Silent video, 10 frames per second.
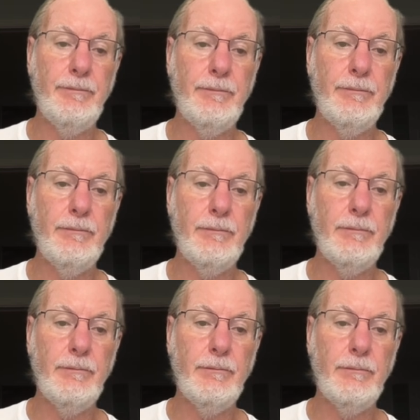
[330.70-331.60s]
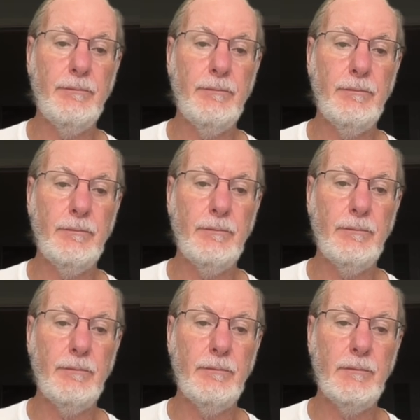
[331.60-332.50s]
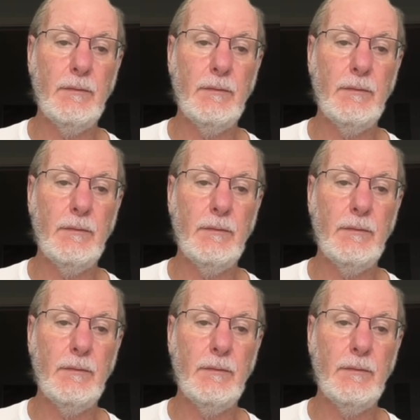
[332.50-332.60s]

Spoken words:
(silence)